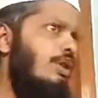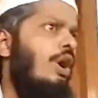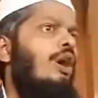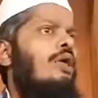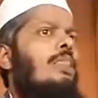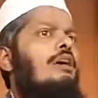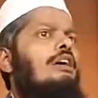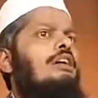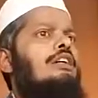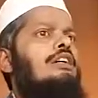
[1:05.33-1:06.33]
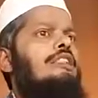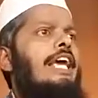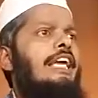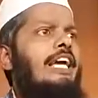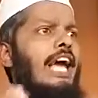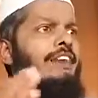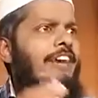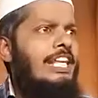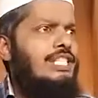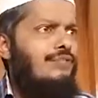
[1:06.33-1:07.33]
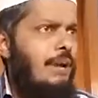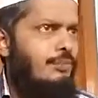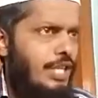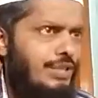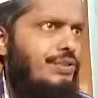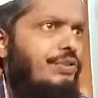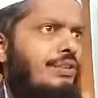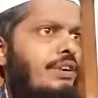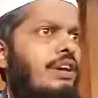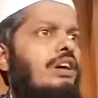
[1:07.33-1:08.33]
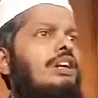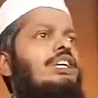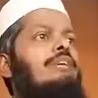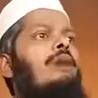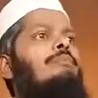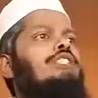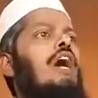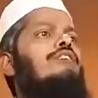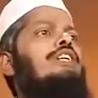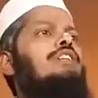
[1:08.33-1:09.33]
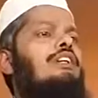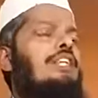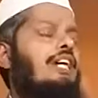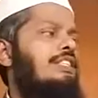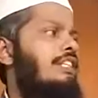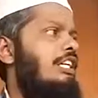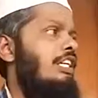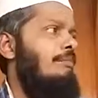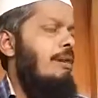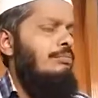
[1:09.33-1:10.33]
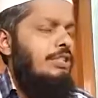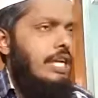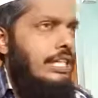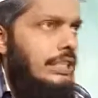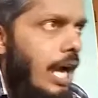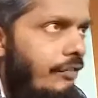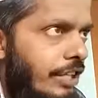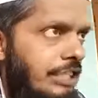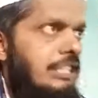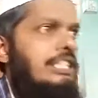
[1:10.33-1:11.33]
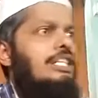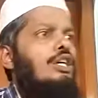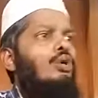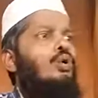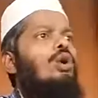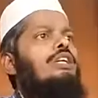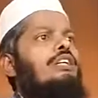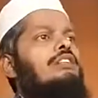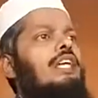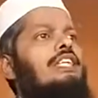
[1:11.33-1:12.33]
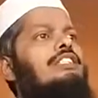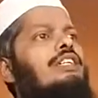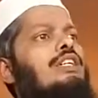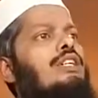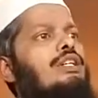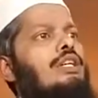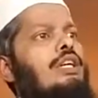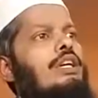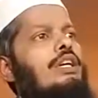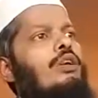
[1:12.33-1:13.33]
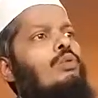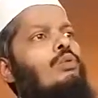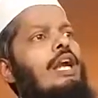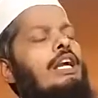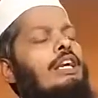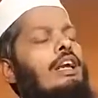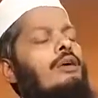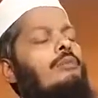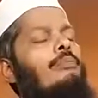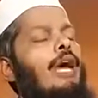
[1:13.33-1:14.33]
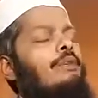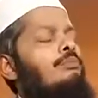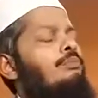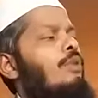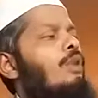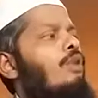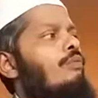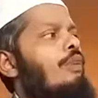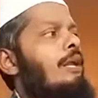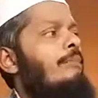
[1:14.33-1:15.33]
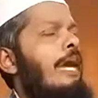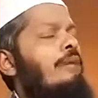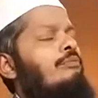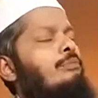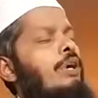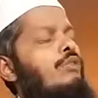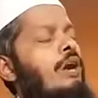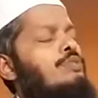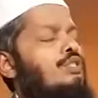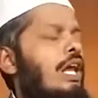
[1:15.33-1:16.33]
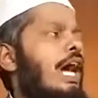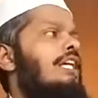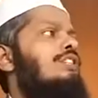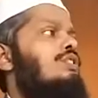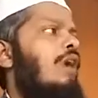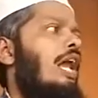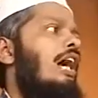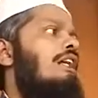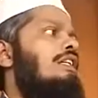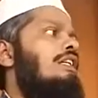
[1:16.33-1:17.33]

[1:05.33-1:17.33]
So, taking evidence from this, Imam Shafi'i said that Imam Shafi'i ruled that when a man performs salah, his salah,